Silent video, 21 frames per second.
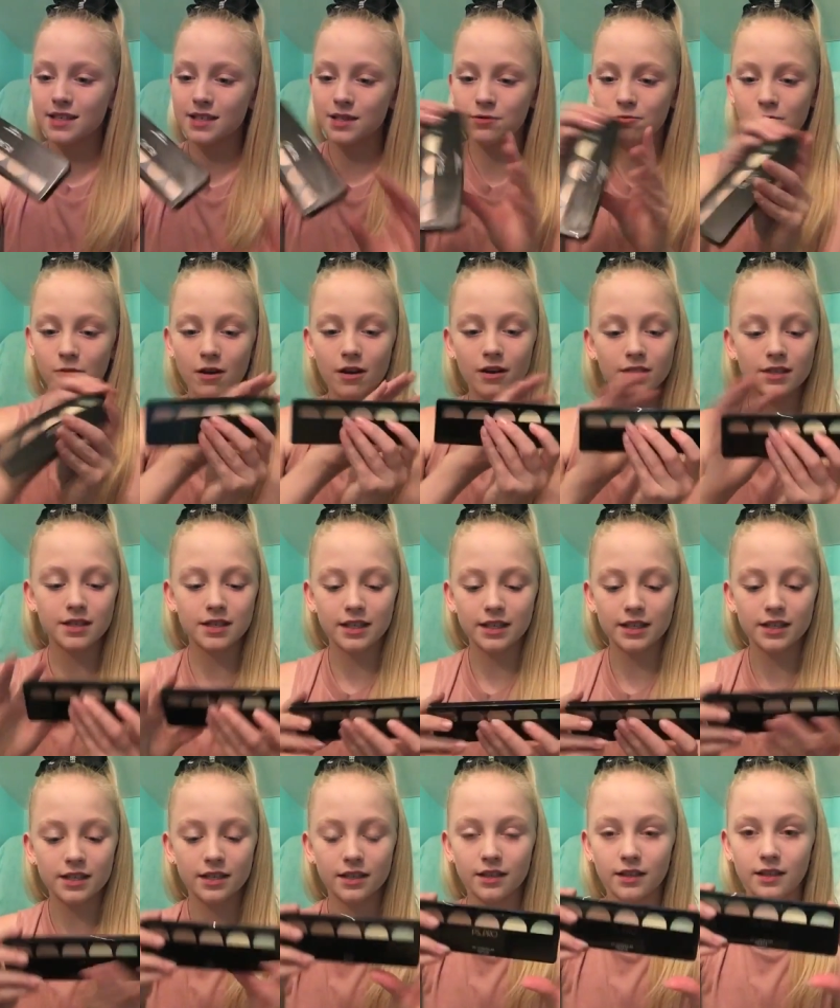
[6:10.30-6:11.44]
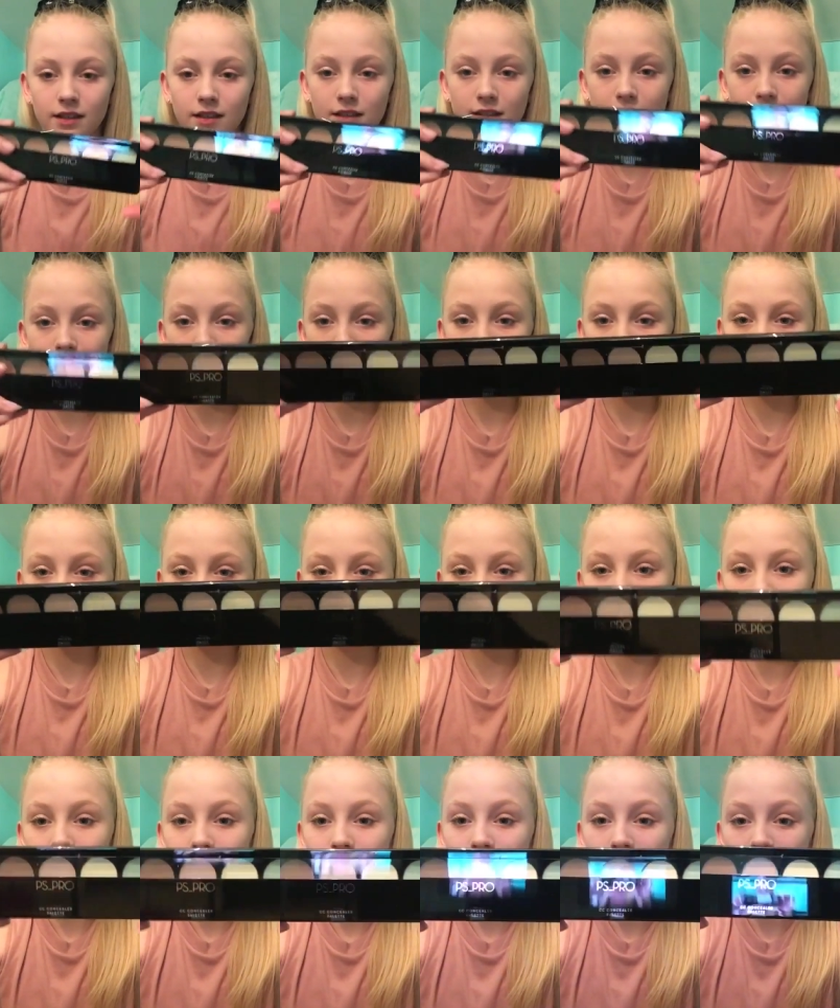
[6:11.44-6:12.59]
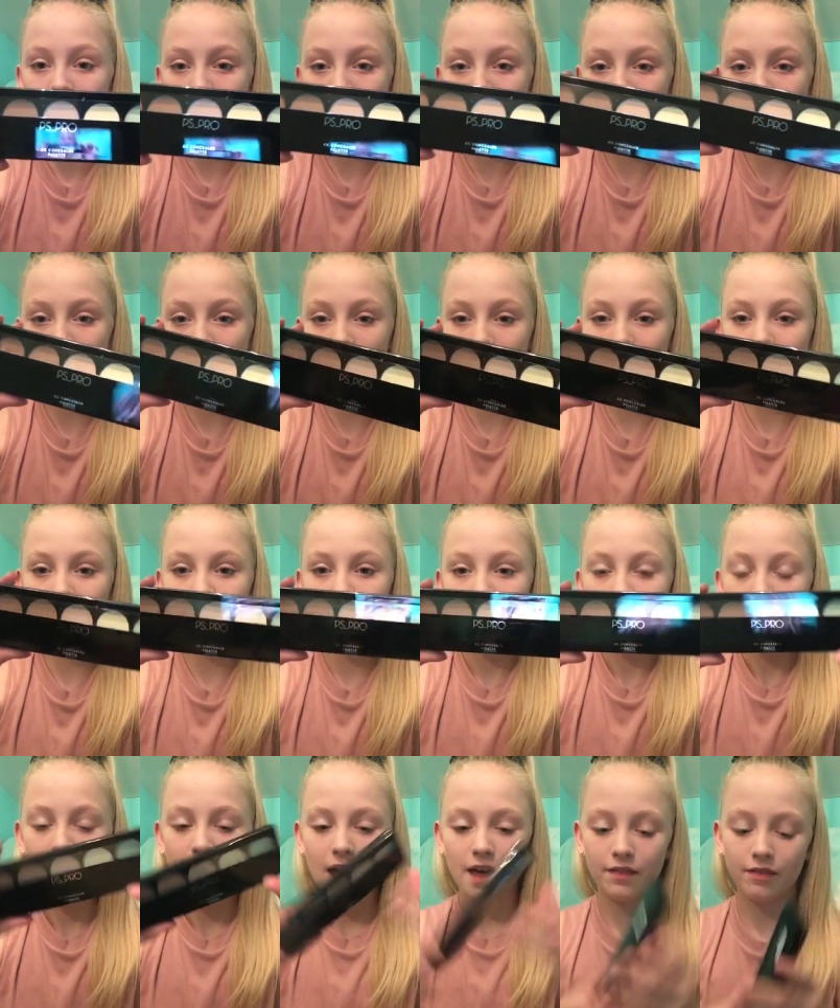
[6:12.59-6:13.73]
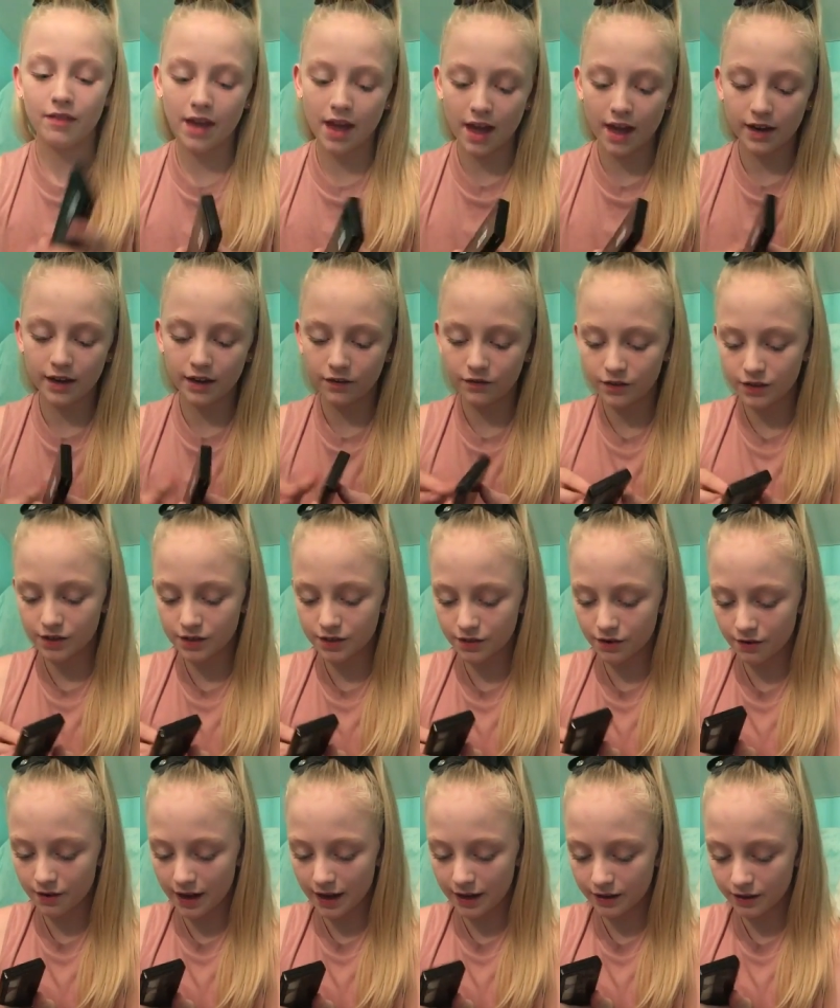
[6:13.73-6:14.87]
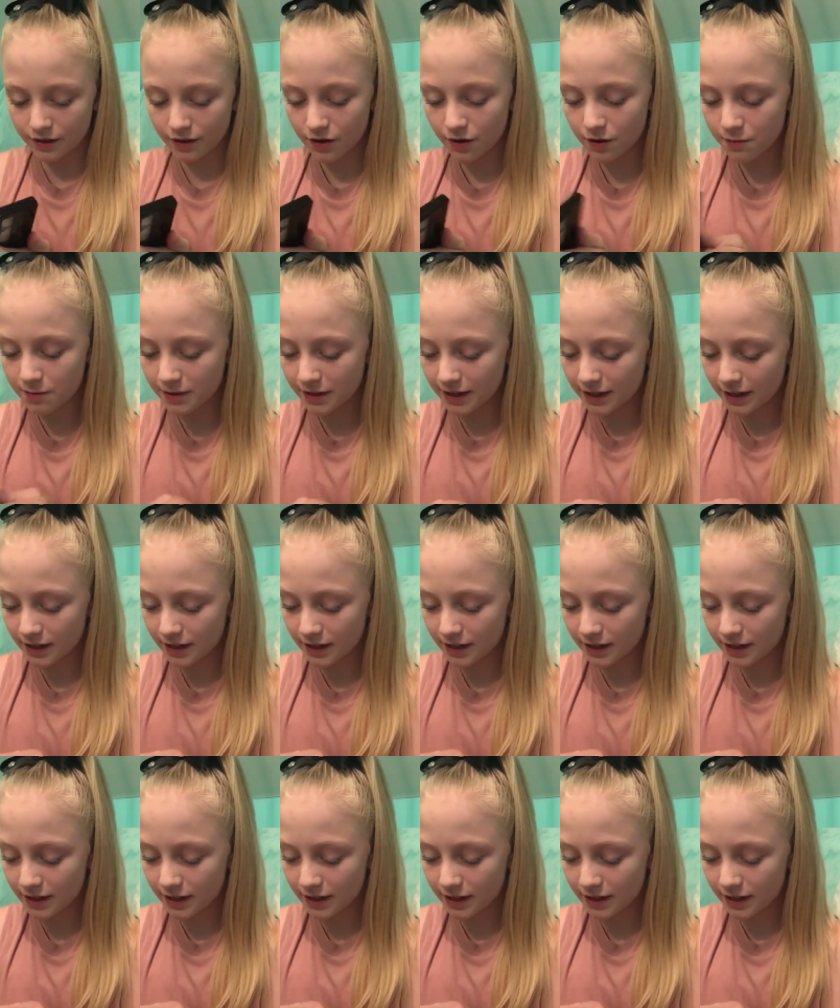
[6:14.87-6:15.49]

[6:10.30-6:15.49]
is what it looks like on the outside. And then if you just go ahead and open